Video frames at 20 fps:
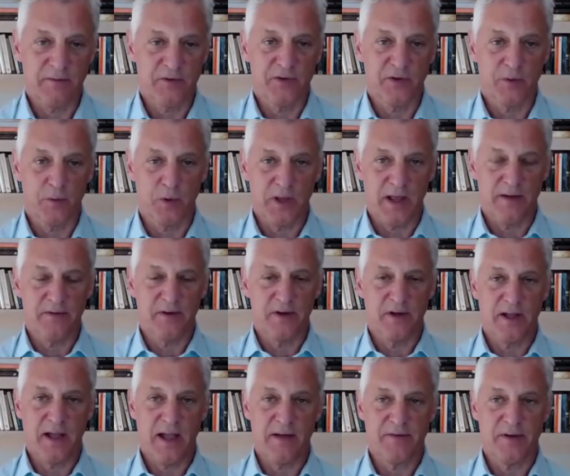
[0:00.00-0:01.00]
obviously we'll have
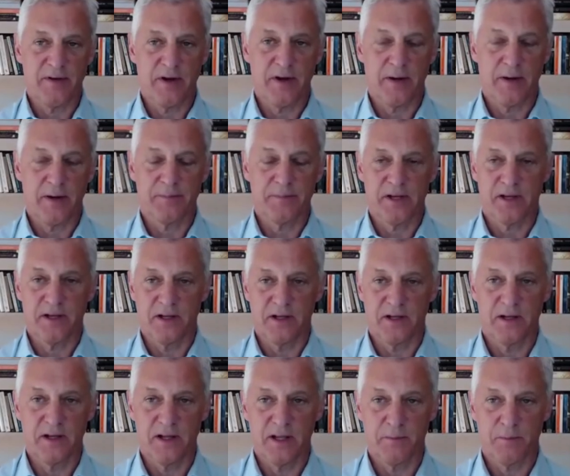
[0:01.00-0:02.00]
a, have an uptick
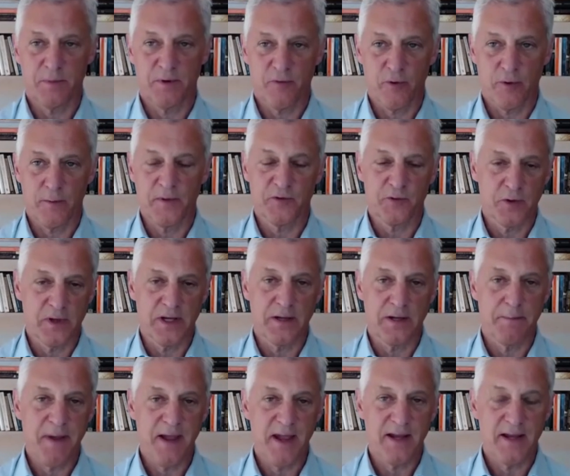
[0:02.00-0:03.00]
in, in
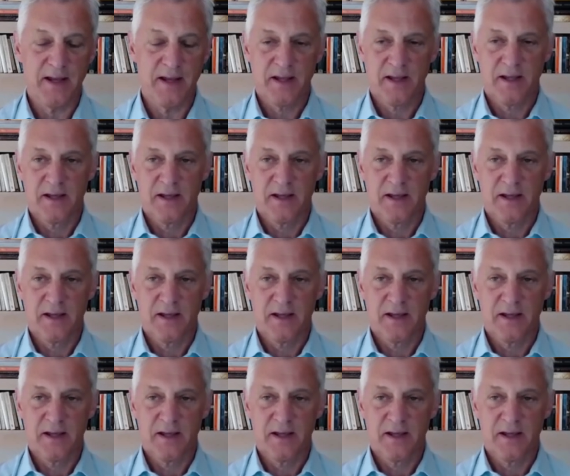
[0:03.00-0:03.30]
performance-related pay.